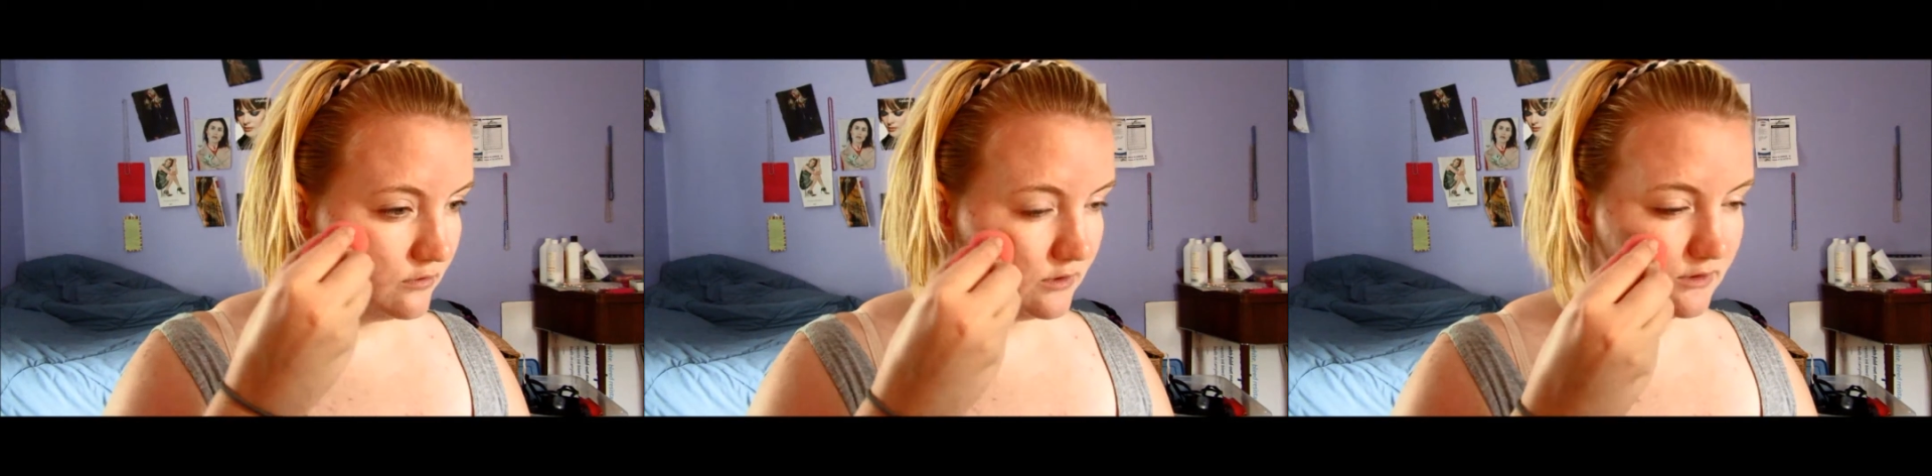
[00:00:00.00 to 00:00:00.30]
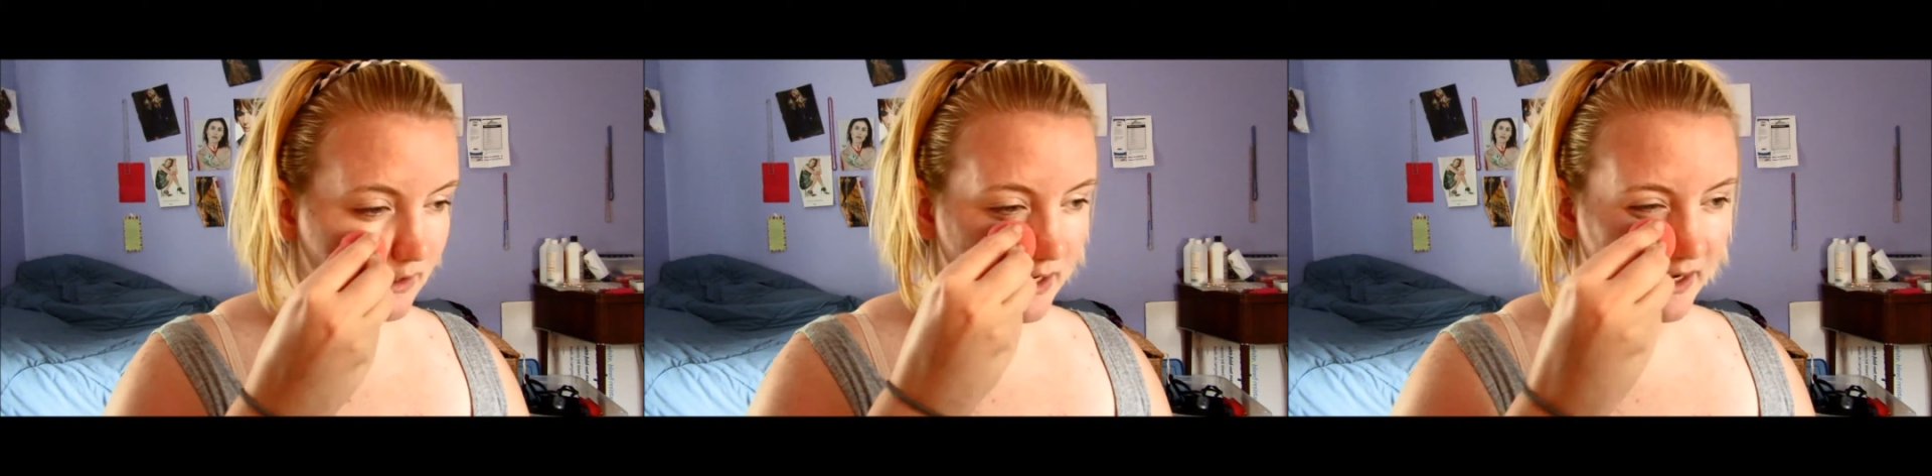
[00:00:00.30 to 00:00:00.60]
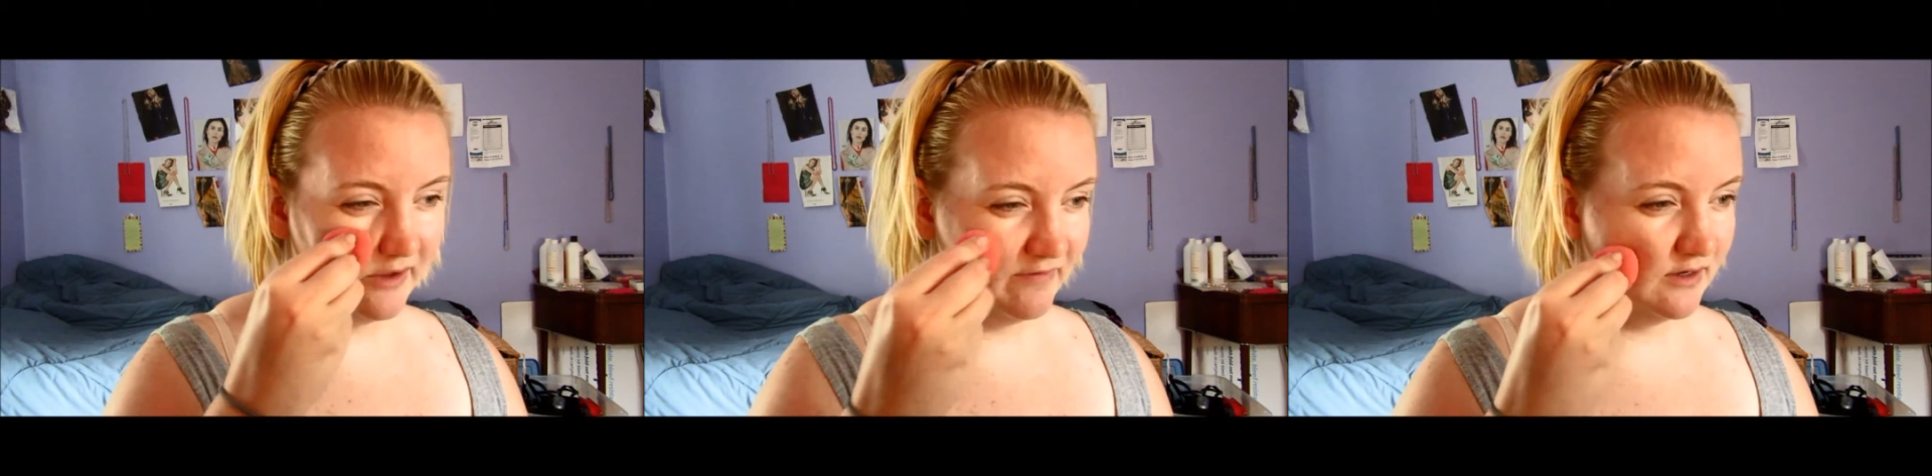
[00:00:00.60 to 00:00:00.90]
just to kind
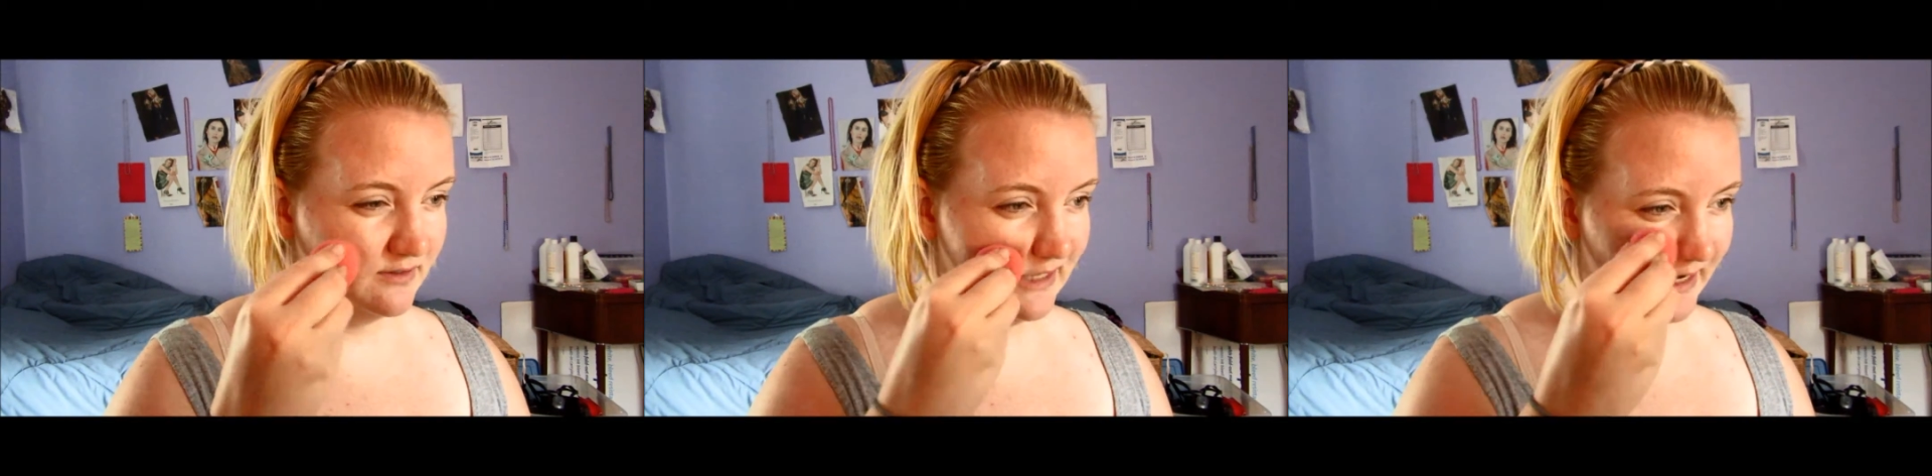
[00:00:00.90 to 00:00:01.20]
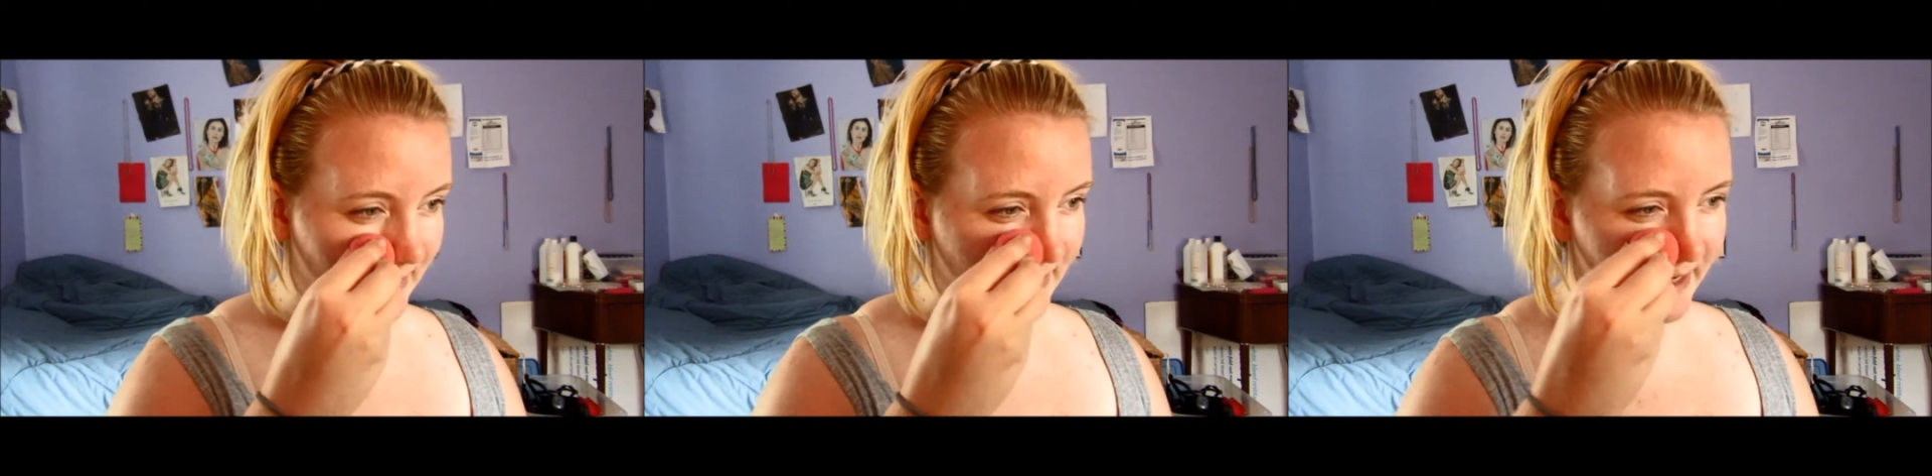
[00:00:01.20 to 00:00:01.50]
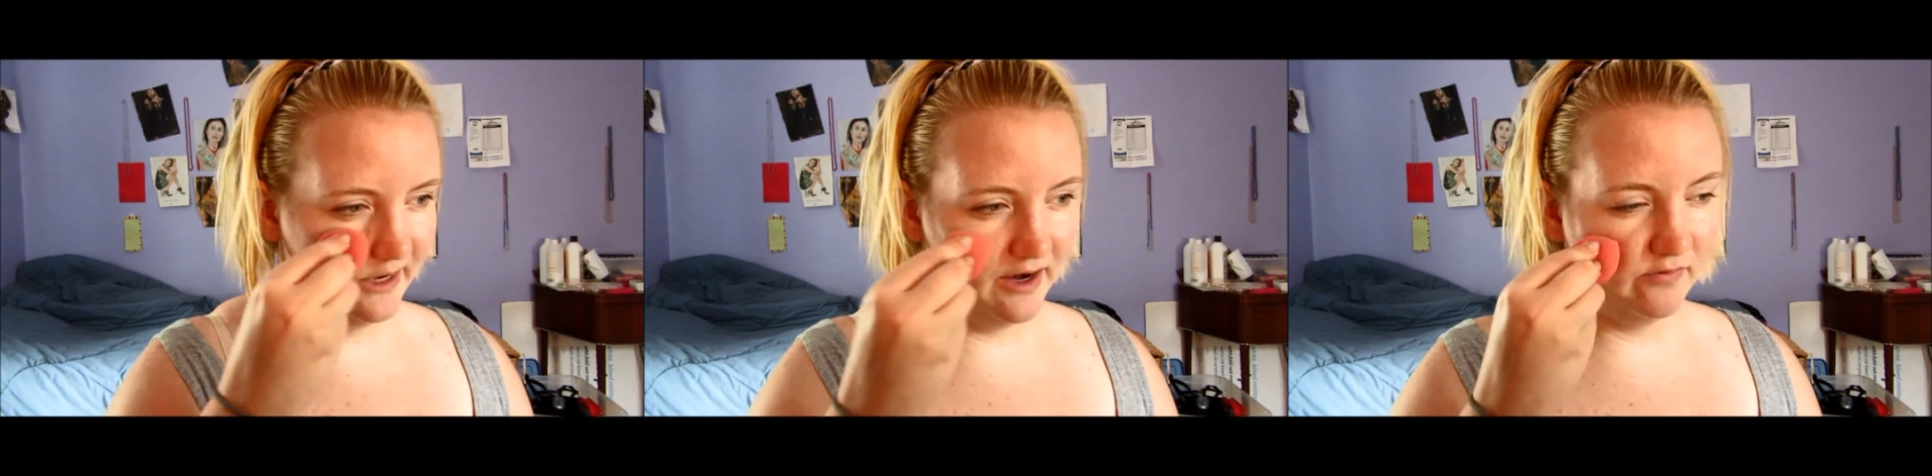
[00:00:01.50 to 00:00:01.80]
of give it a second
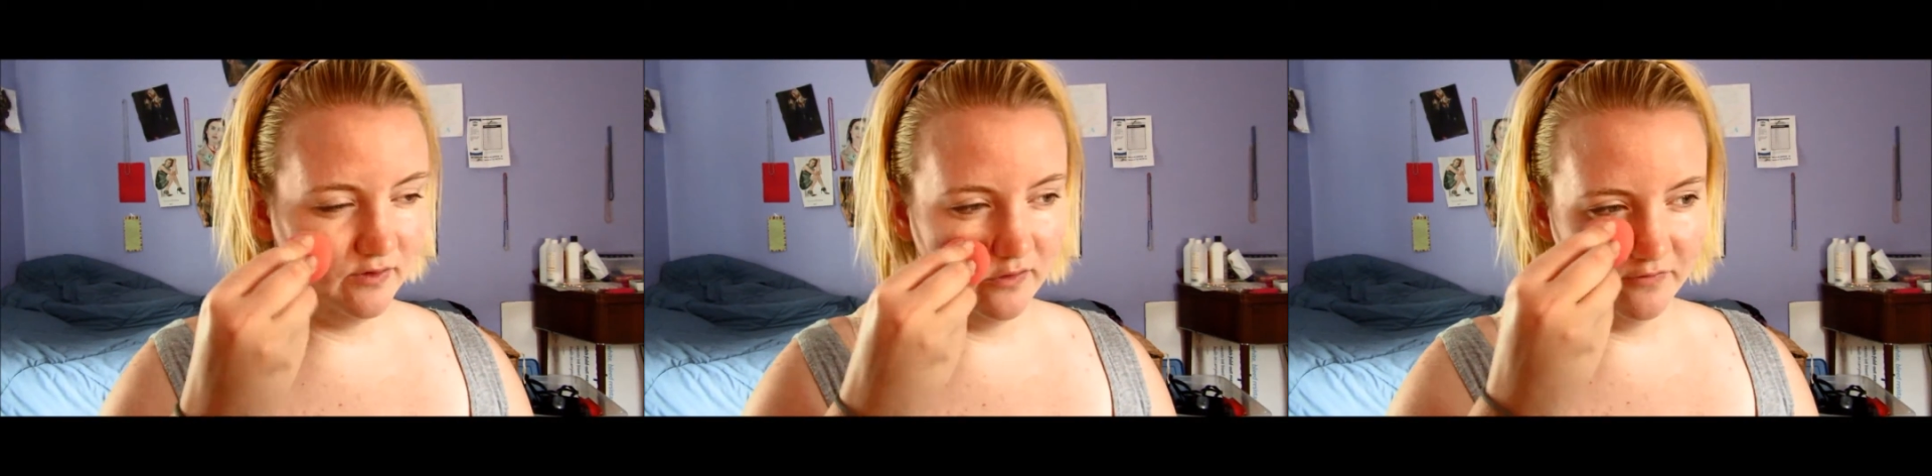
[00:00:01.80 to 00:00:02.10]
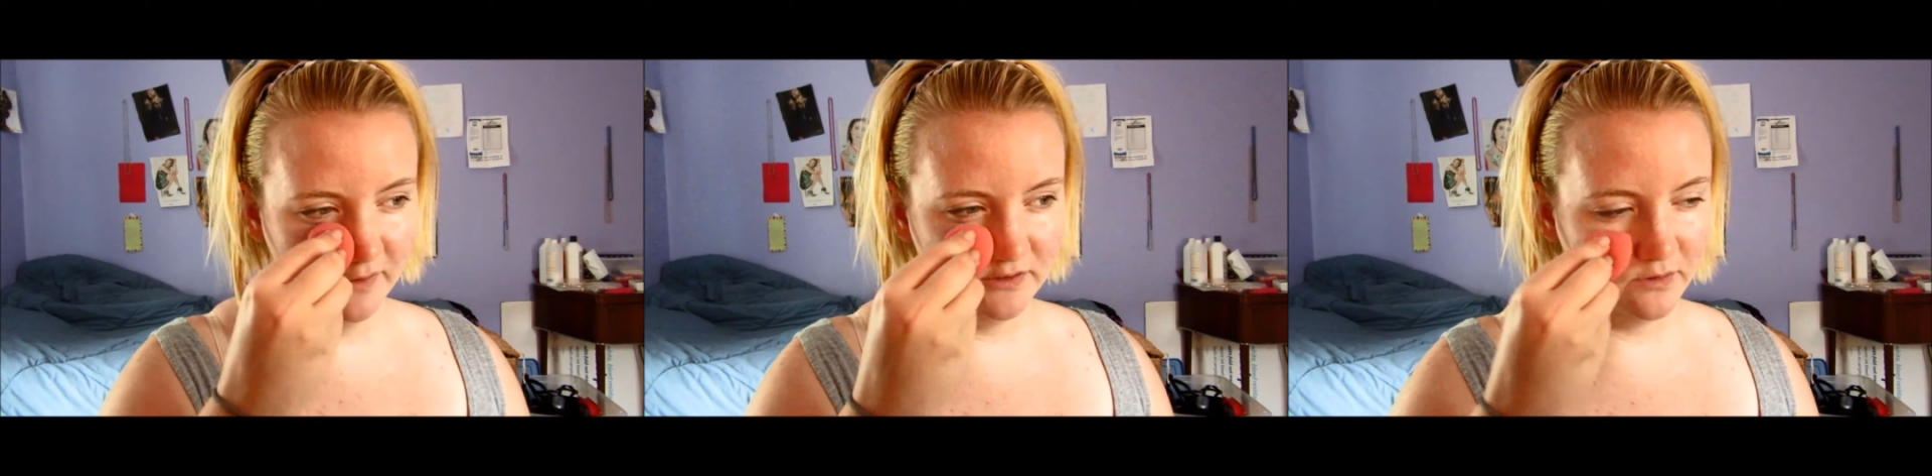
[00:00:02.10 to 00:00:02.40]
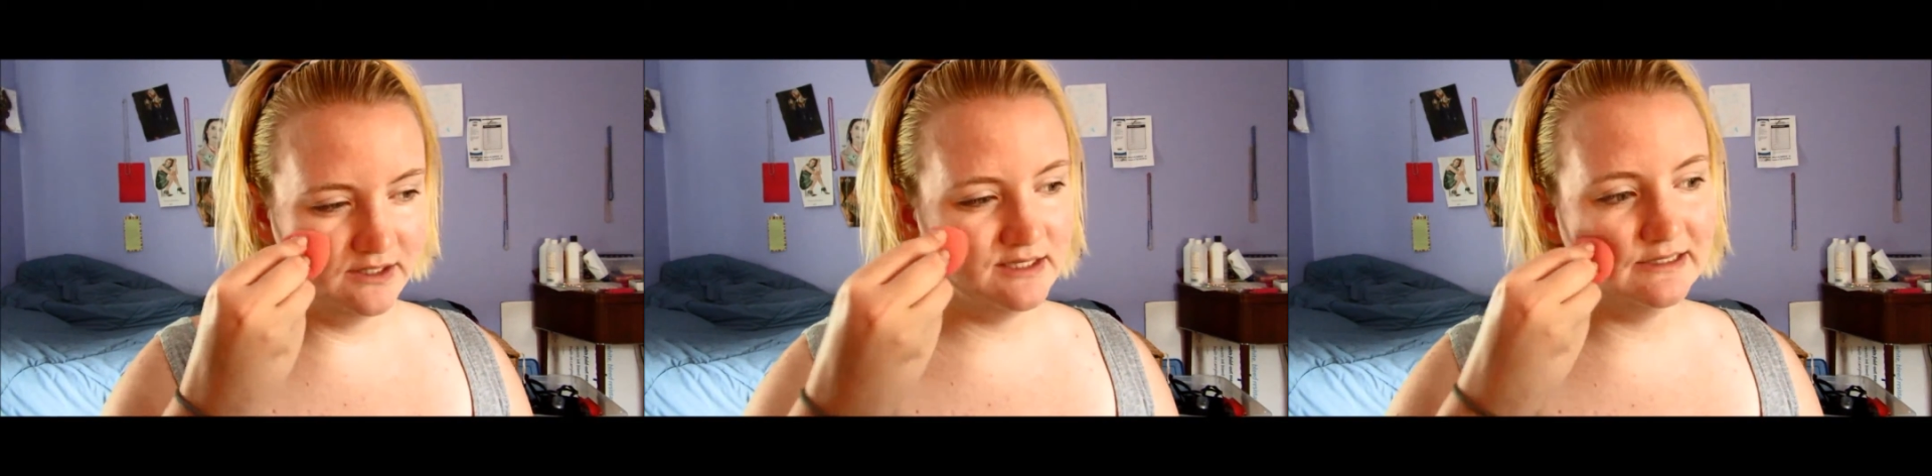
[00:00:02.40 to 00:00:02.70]
layer after the first
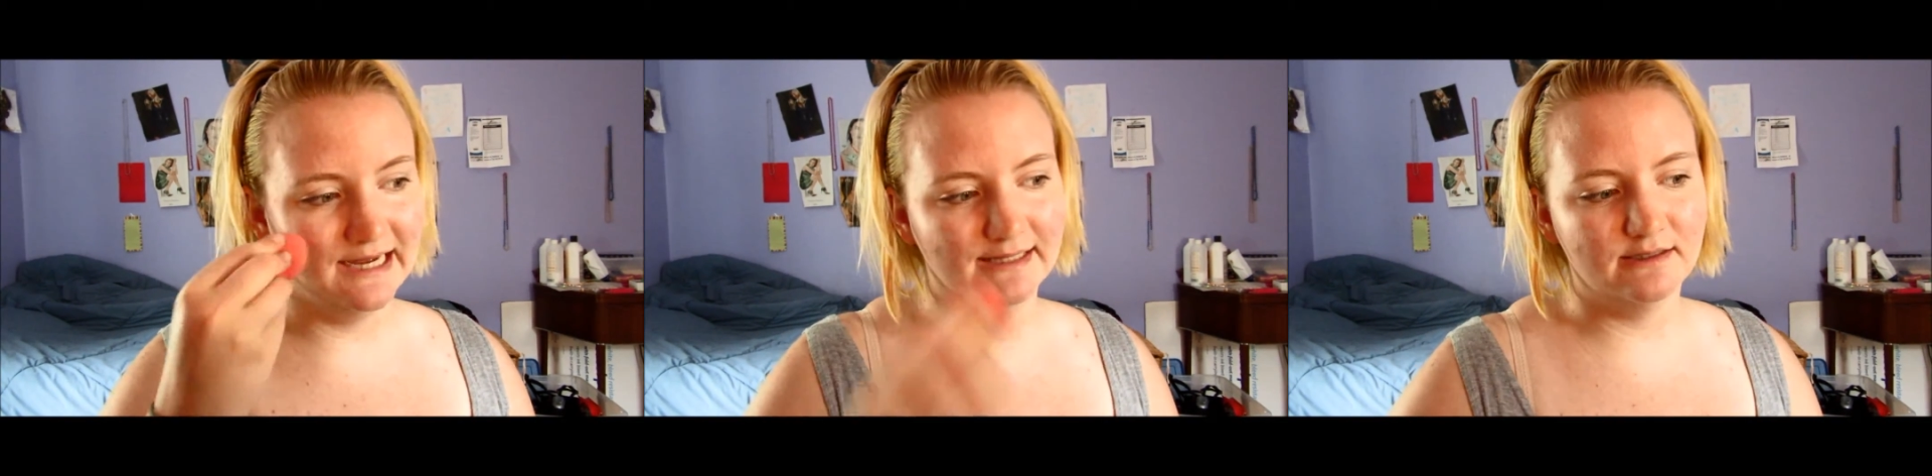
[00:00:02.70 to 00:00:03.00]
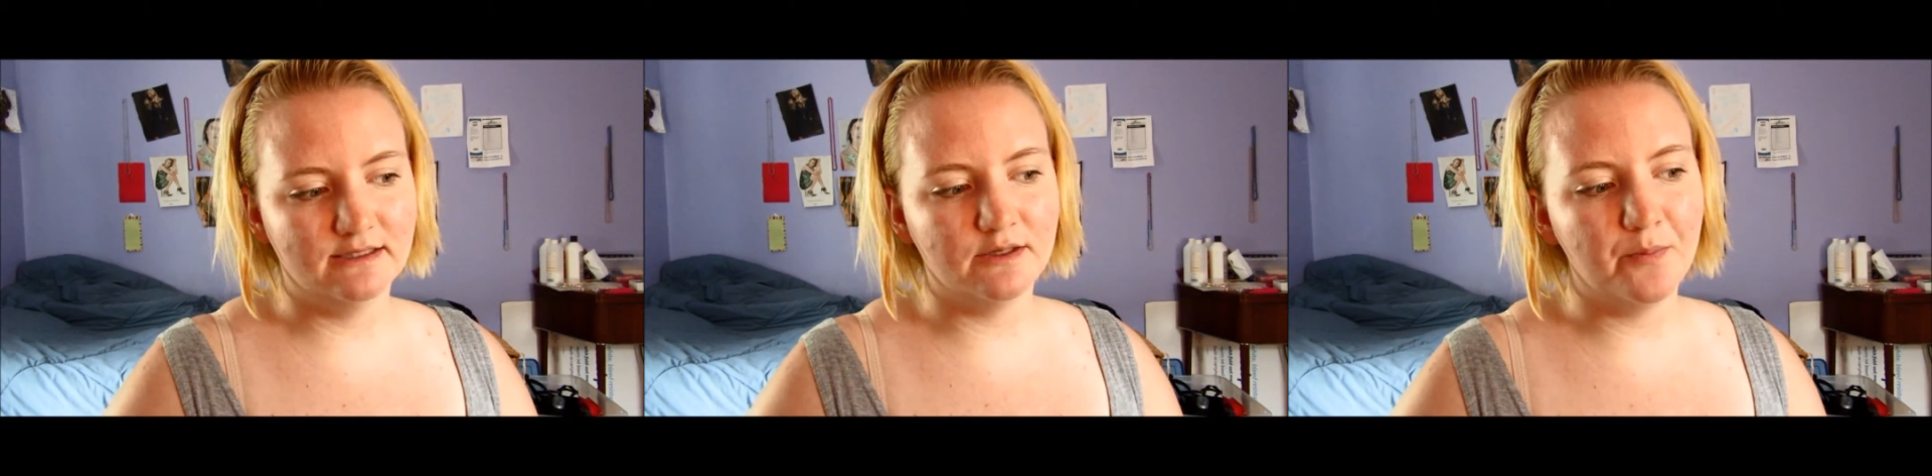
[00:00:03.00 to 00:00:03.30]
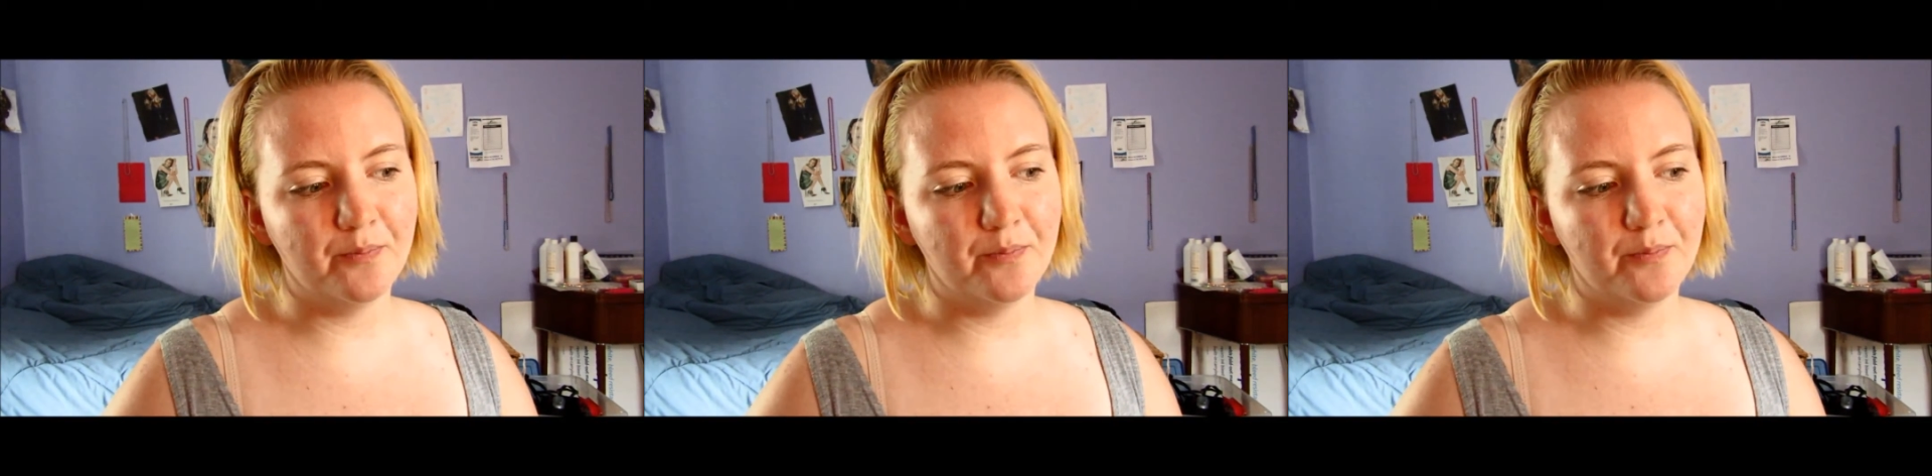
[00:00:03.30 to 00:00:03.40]
one sets.